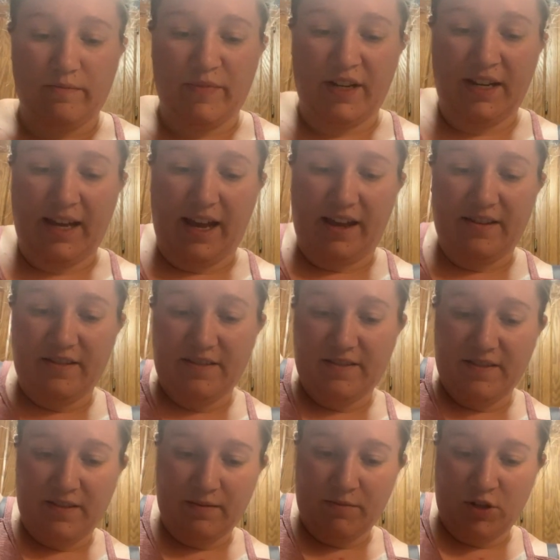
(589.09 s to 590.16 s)
but yeah,
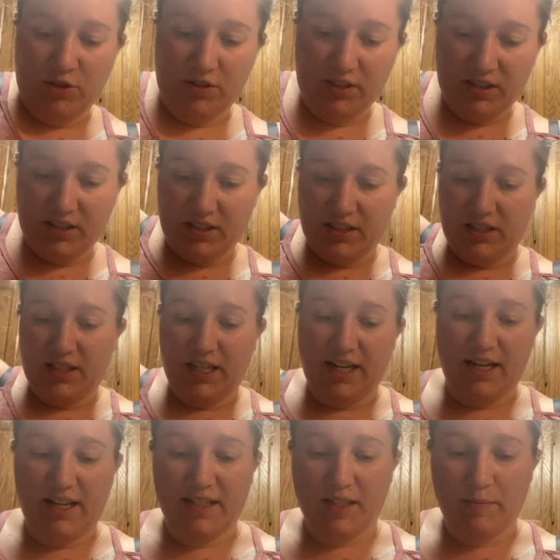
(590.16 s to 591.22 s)
the most
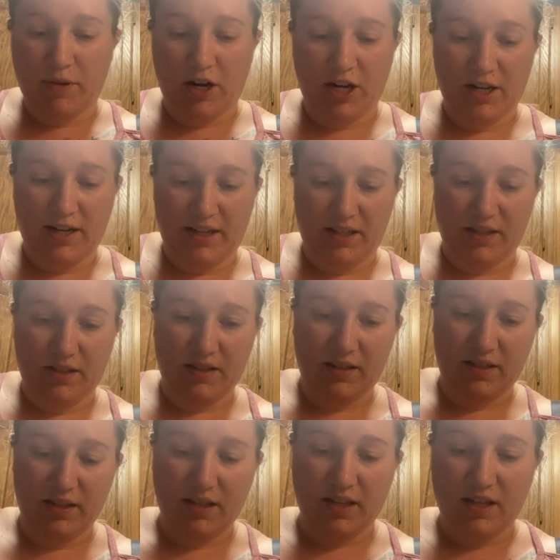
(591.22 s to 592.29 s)
tedious part
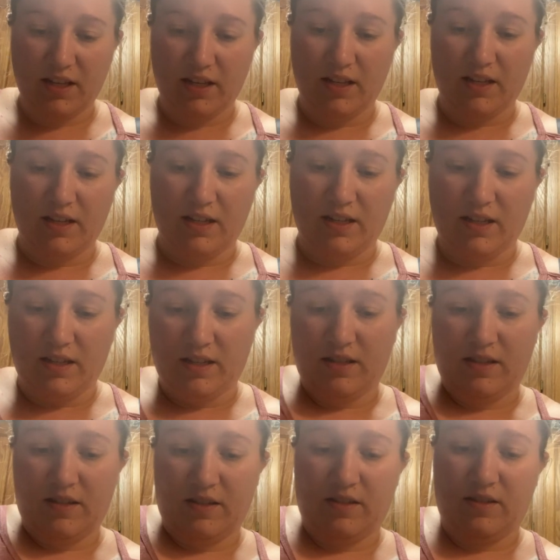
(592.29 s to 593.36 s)
is
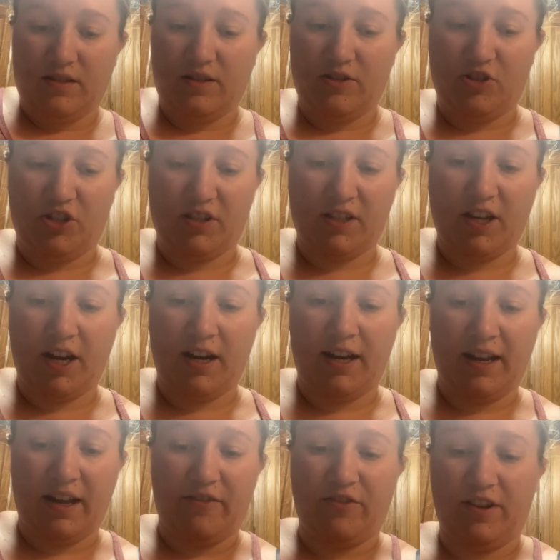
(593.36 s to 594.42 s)
just
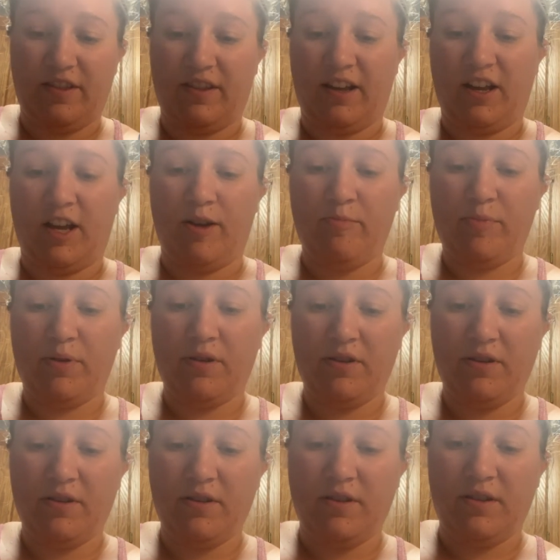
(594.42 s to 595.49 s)
cutting everything up.
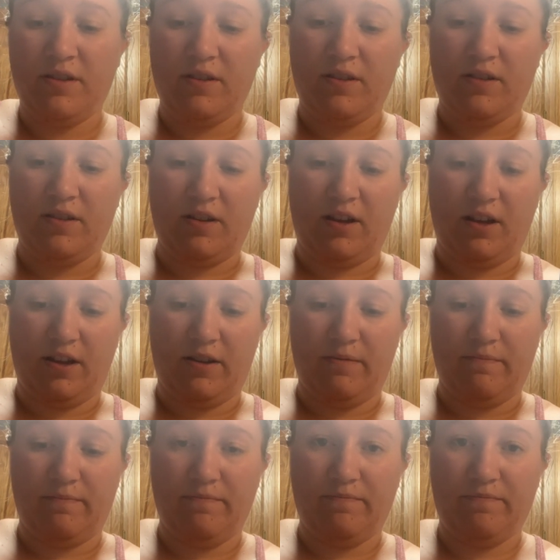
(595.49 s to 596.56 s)

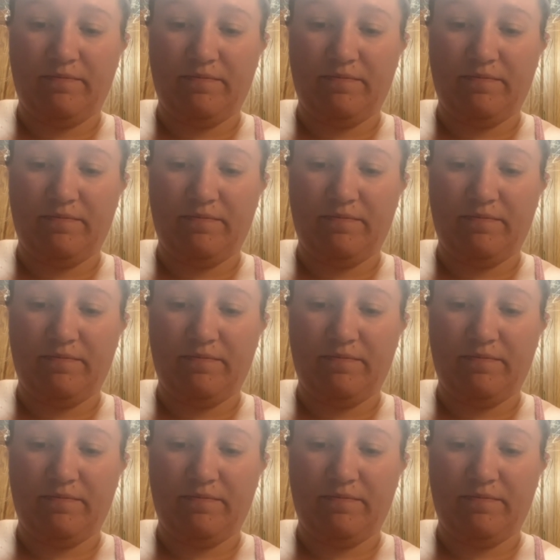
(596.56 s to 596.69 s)
Um,